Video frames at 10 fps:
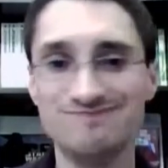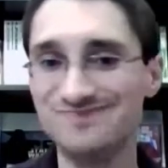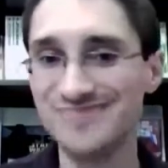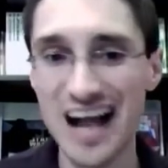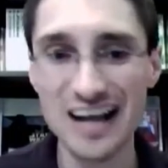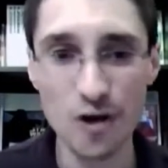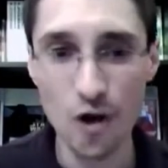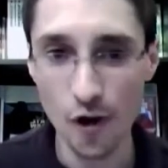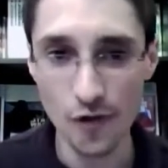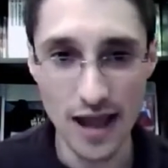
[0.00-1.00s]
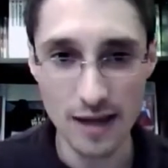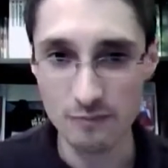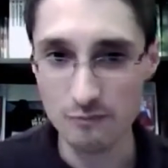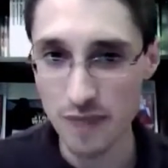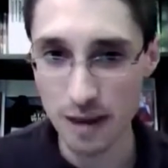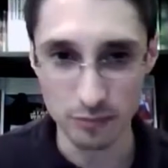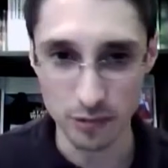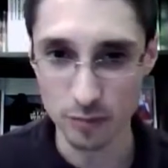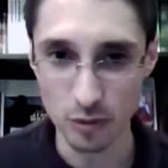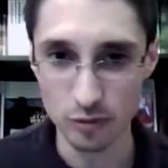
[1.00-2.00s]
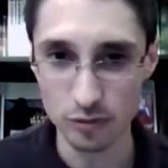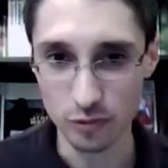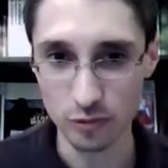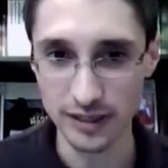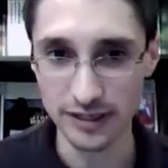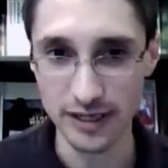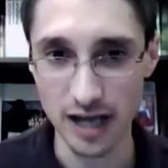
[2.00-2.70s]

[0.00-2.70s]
not all that memorable, really.